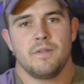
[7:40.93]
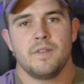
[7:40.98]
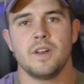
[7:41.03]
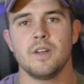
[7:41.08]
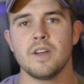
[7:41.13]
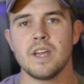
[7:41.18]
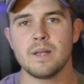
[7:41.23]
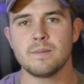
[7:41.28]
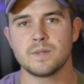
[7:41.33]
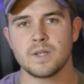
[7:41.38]

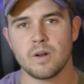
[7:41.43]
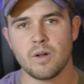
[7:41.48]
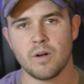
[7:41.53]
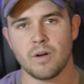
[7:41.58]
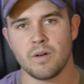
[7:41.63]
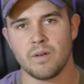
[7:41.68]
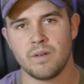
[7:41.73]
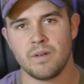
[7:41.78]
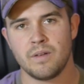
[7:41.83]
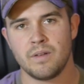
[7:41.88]
video games at
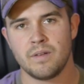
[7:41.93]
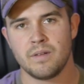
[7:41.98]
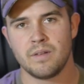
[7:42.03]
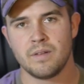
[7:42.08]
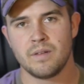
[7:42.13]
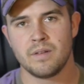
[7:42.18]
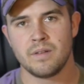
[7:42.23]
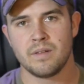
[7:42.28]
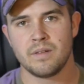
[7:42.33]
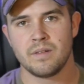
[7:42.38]
all.
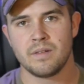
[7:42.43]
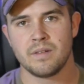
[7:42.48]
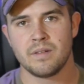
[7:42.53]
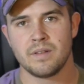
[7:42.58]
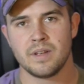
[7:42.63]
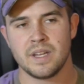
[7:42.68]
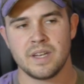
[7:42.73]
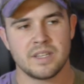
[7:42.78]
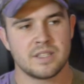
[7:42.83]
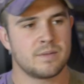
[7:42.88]

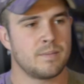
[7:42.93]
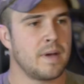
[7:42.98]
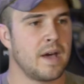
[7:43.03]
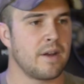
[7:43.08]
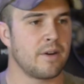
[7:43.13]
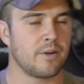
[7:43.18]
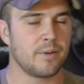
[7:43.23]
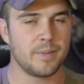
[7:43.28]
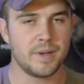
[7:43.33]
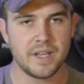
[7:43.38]
It doesn't
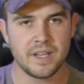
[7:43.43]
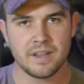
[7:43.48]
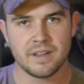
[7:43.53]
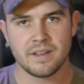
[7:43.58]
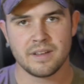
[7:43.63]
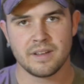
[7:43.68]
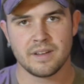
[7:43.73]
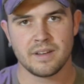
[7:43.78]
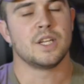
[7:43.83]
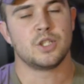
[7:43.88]
matter to me.
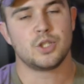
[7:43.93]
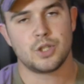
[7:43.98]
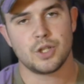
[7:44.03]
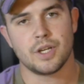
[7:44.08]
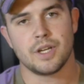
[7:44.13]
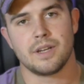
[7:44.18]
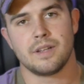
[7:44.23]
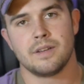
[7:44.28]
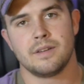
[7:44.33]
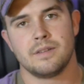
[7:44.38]
It
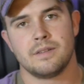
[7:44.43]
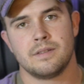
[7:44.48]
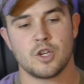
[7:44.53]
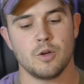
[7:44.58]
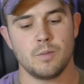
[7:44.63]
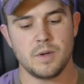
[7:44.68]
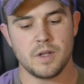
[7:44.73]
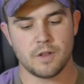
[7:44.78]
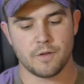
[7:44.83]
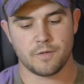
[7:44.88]
should. This
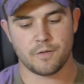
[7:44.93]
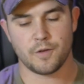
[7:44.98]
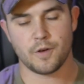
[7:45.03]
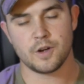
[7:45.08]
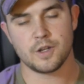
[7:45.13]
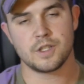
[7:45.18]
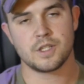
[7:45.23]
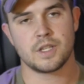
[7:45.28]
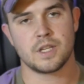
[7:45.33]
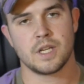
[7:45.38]
could be the
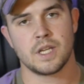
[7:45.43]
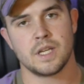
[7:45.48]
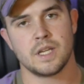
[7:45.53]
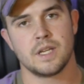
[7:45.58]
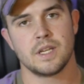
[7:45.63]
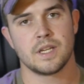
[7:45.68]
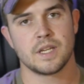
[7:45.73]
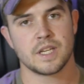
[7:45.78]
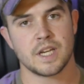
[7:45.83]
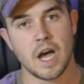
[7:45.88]
first
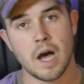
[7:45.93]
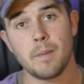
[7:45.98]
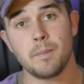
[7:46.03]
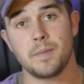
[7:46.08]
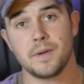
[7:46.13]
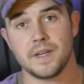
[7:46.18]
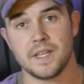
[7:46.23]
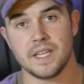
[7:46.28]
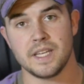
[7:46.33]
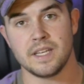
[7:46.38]

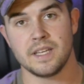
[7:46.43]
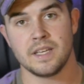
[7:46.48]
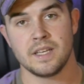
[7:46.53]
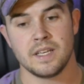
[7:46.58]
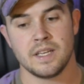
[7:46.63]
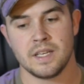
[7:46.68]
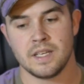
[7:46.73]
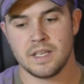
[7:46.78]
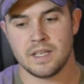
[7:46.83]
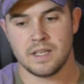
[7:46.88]
company
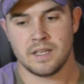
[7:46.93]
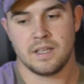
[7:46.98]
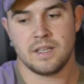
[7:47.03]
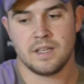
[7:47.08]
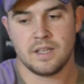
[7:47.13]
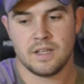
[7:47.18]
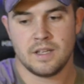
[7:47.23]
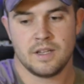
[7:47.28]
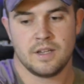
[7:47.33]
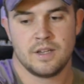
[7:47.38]

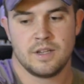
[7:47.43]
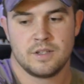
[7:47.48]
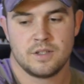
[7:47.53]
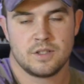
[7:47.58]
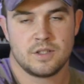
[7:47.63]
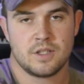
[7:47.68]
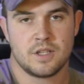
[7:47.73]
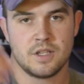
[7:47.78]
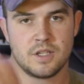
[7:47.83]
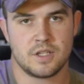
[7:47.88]

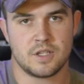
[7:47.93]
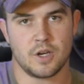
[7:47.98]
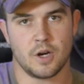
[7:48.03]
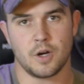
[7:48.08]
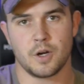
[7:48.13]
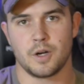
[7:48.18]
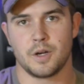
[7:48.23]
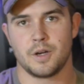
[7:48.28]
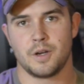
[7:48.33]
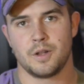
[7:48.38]
to
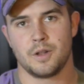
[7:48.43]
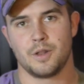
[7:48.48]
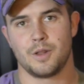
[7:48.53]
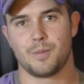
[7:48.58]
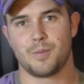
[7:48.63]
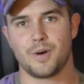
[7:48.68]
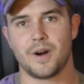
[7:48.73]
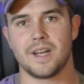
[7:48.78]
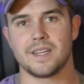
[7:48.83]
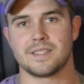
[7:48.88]
start
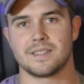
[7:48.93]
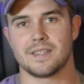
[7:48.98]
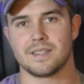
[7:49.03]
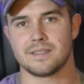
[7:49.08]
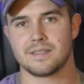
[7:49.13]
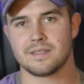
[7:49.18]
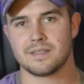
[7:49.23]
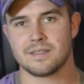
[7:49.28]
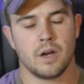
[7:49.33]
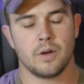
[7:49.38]
the
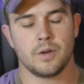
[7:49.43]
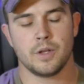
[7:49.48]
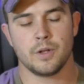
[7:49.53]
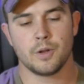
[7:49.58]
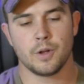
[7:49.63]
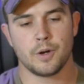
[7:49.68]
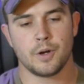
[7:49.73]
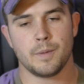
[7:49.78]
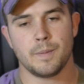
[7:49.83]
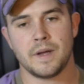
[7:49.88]
process. You know,
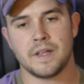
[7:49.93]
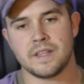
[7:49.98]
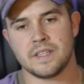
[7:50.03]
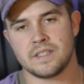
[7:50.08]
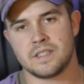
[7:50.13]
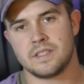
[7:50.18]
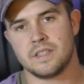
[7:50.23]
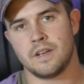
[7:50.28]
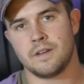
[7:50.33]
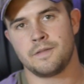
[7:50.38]
you learn about
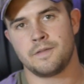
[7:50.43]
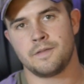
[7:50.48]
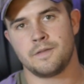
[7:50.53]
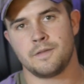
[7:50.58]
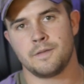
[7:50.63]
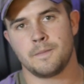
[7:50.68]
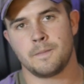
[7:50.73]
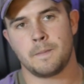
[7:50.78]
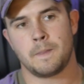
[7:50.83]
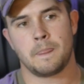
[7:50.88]
this
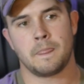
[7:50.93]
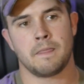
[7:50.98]
stuff